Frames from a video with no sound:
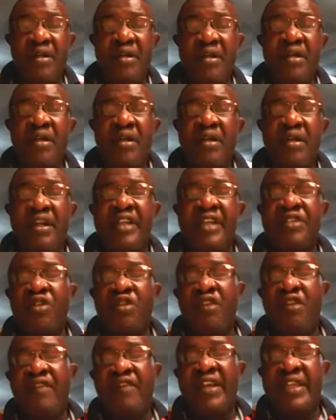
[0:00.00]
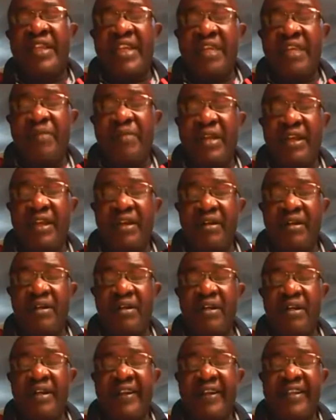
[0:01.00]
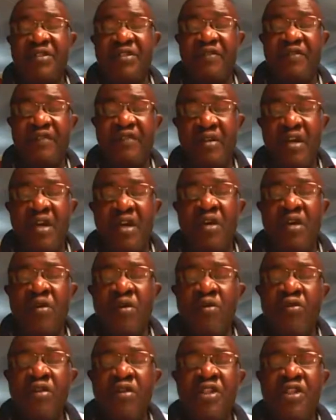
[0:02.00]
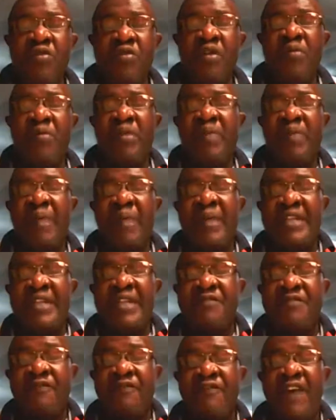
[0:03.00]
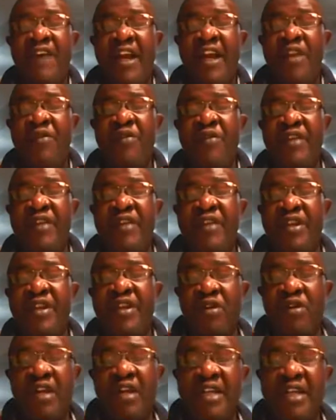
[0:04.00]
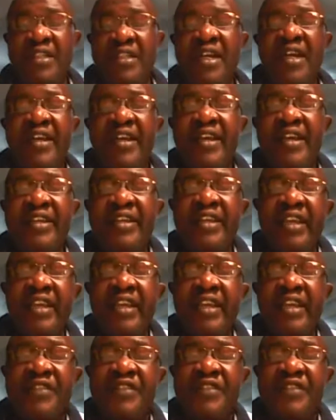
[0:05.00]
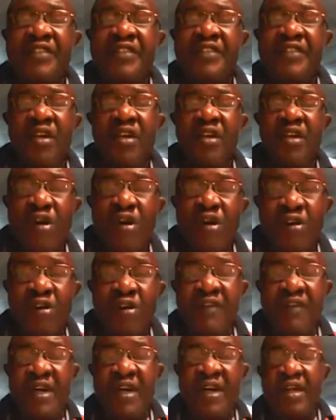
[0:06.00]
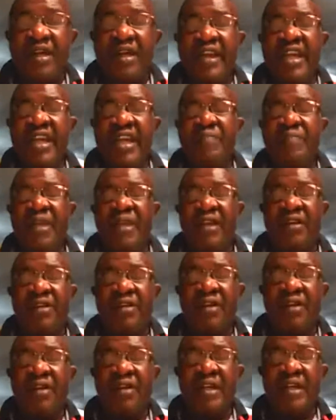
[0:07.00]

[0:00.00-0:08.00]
is over 3 million grains of gold, which when multiplied by its value in dollars, it gives you over $8 million.